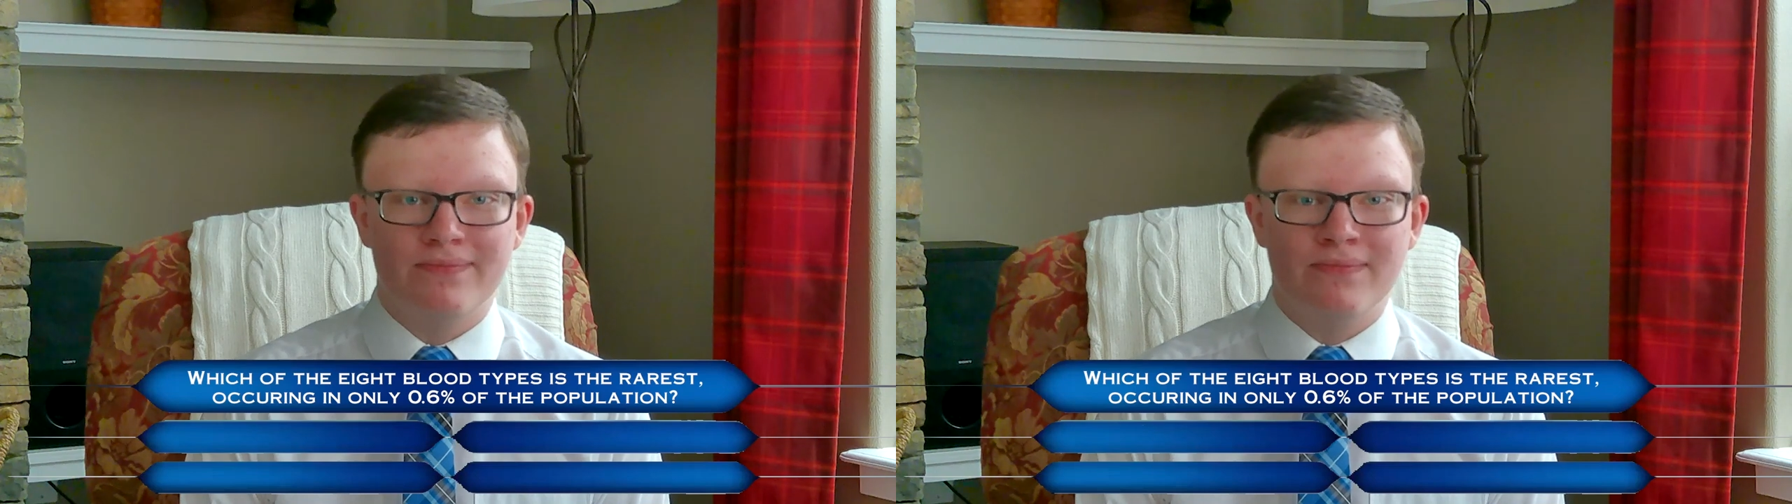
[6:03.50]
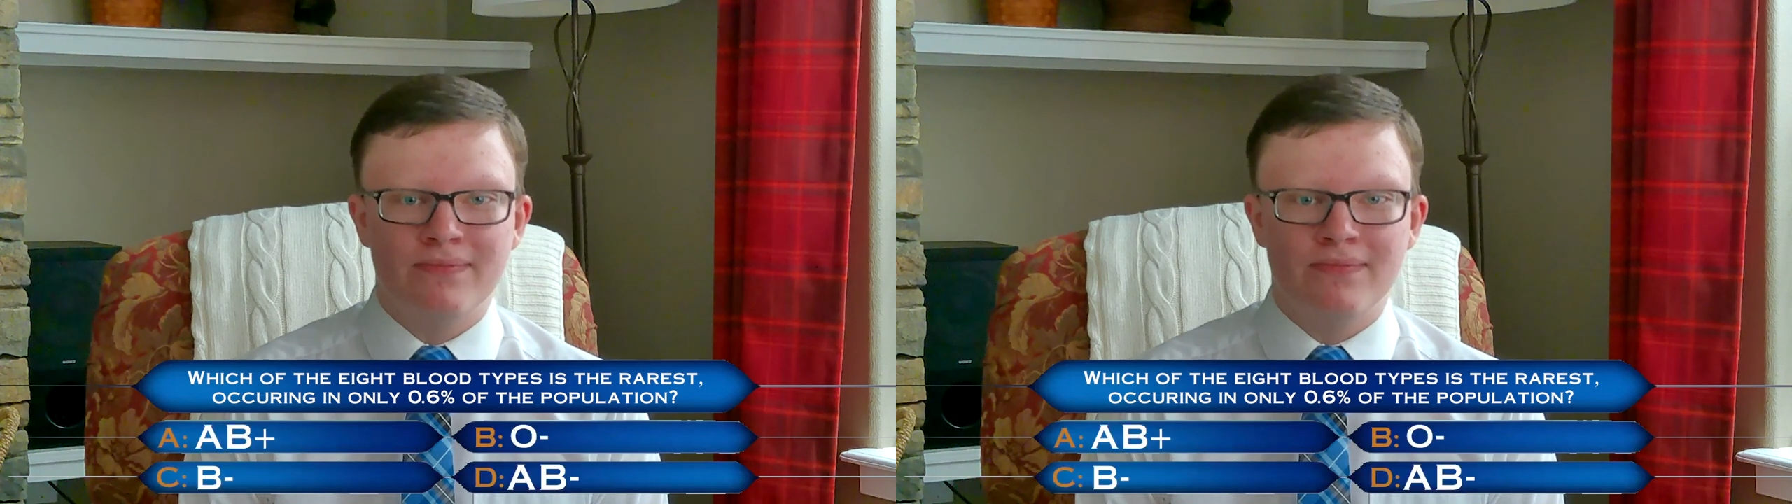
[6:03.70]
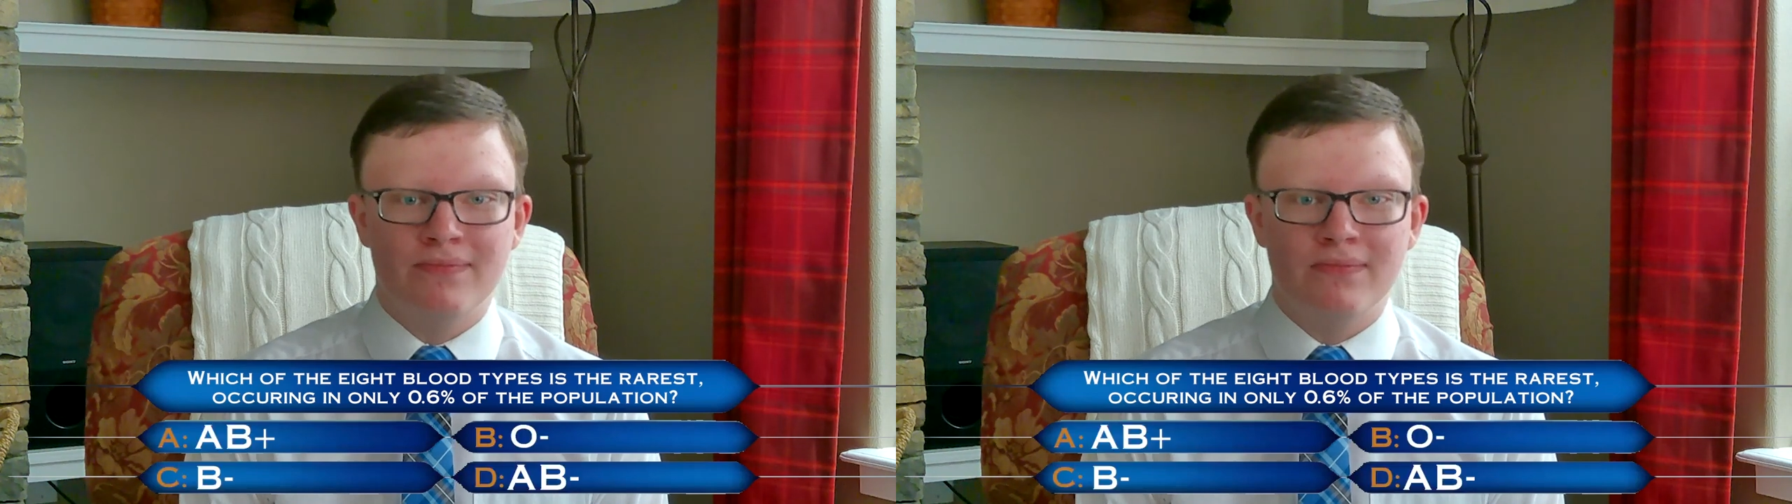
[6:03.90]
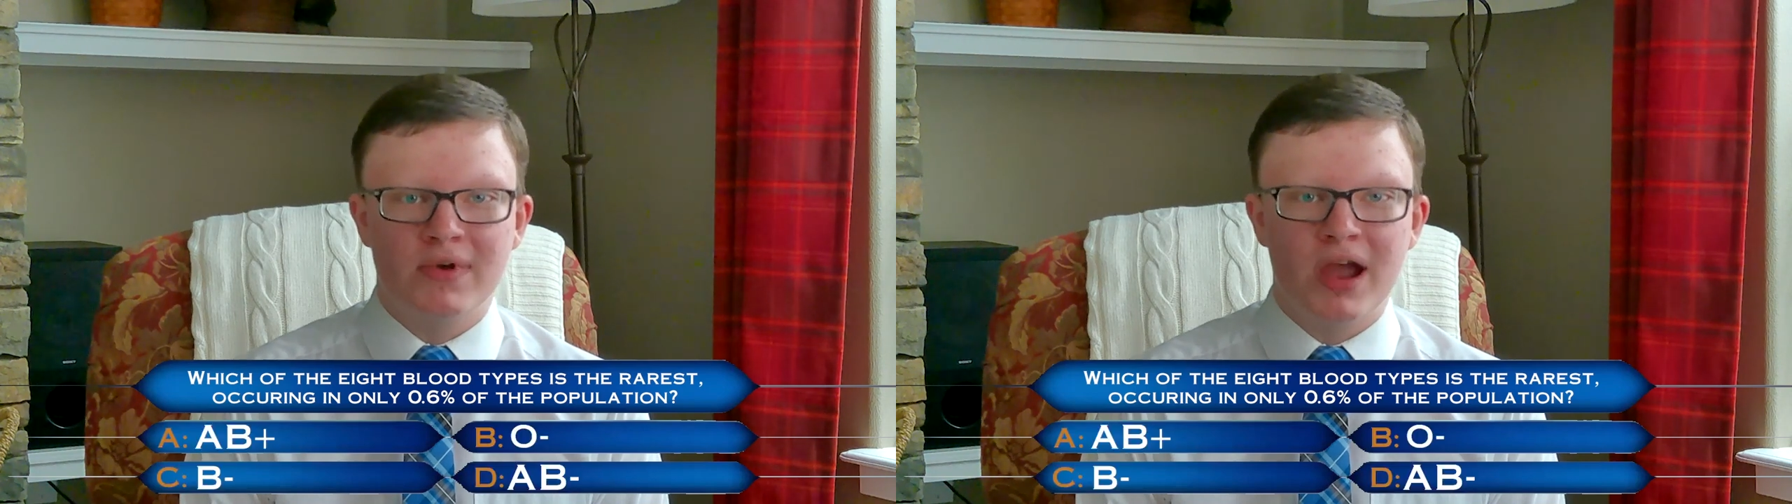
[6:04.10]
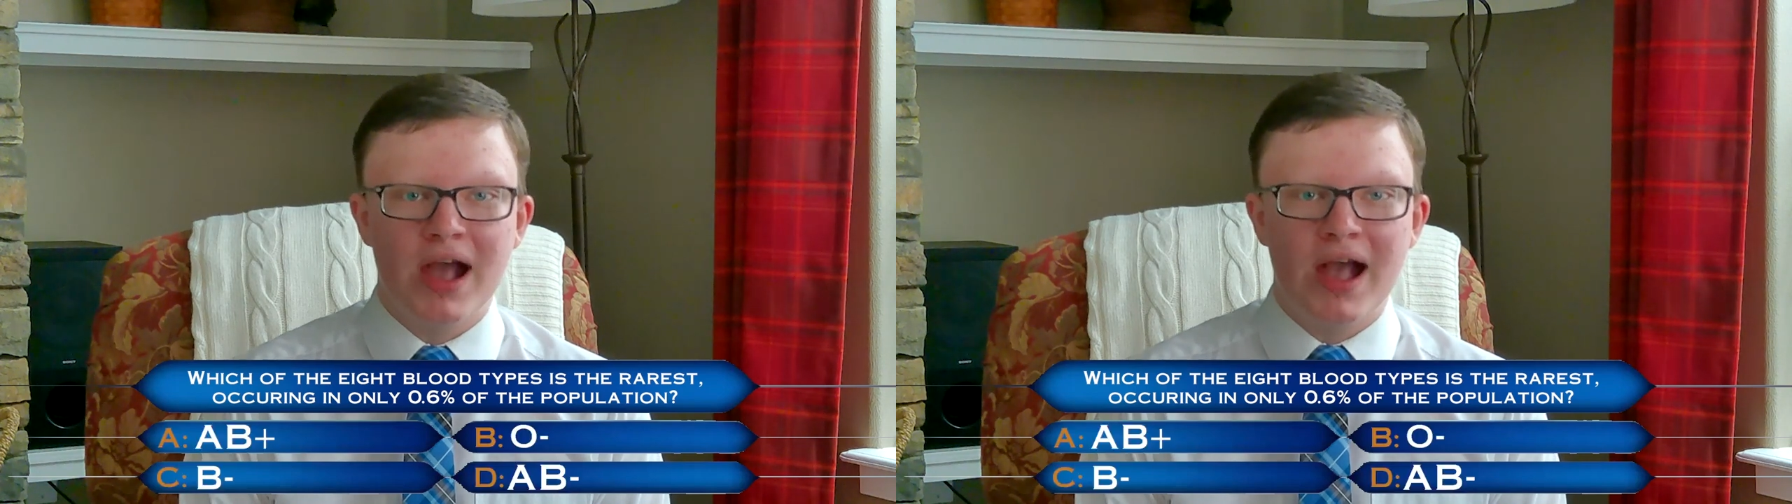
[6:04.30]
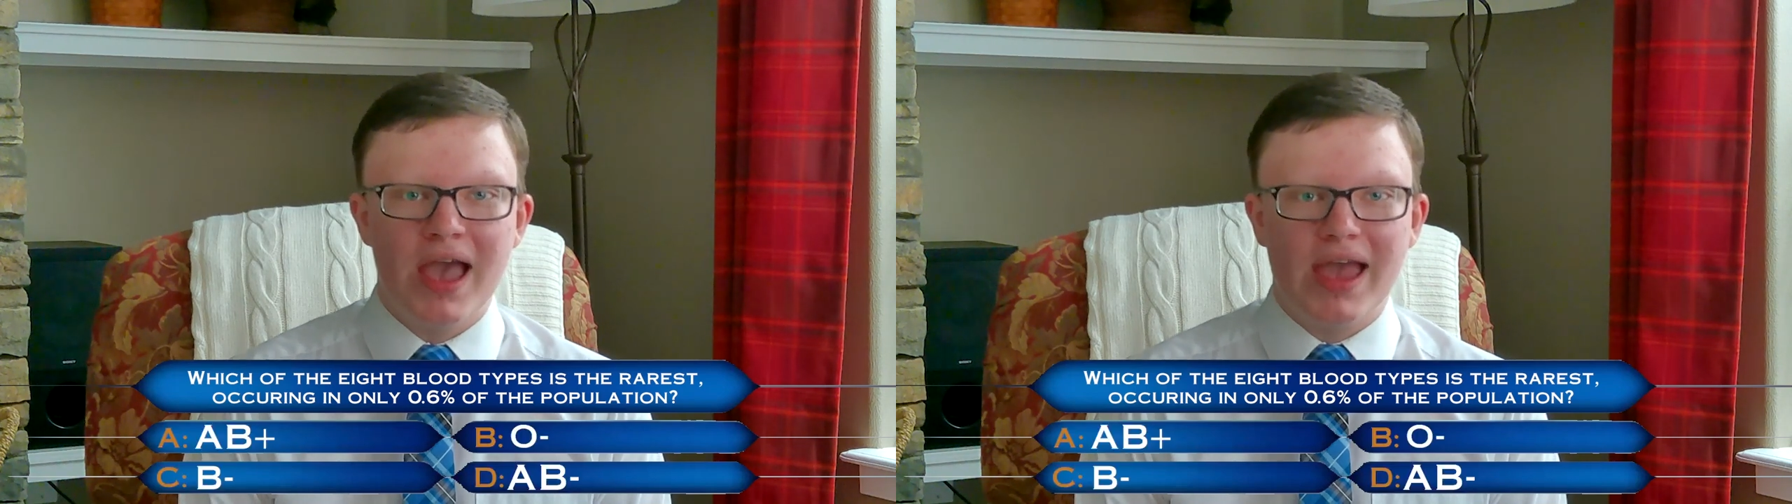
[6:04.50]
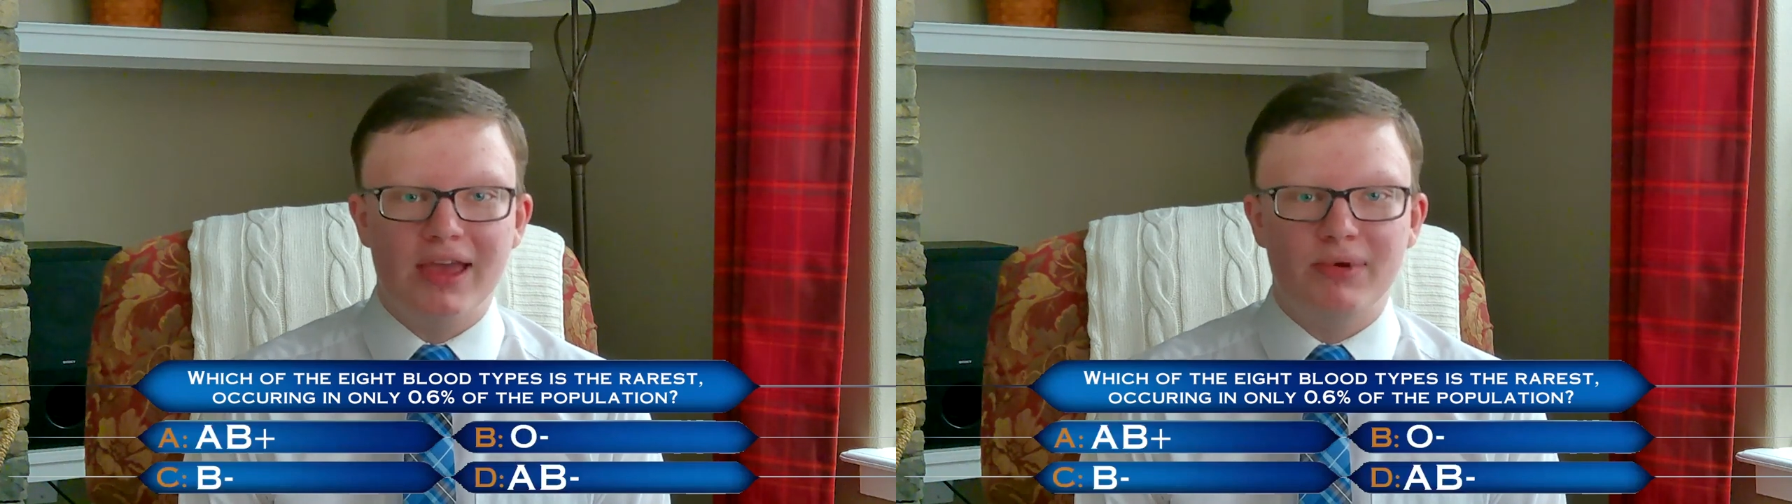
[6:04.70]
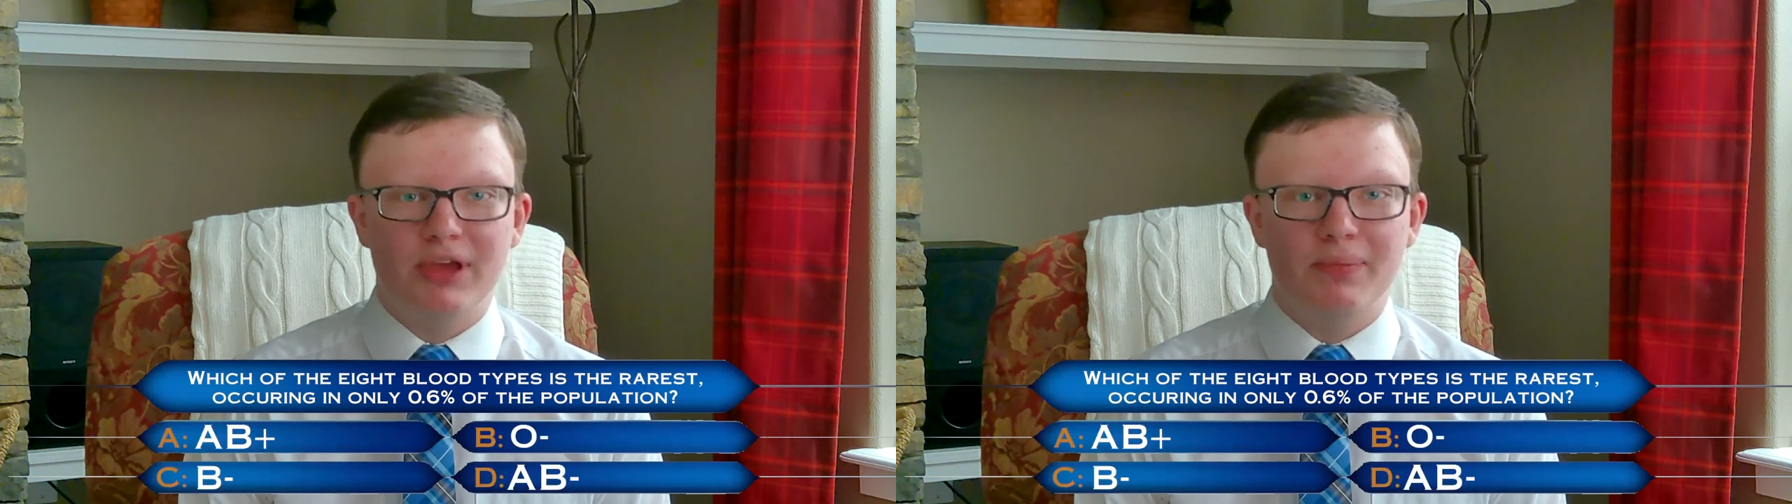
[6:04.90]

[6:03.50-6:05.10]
AB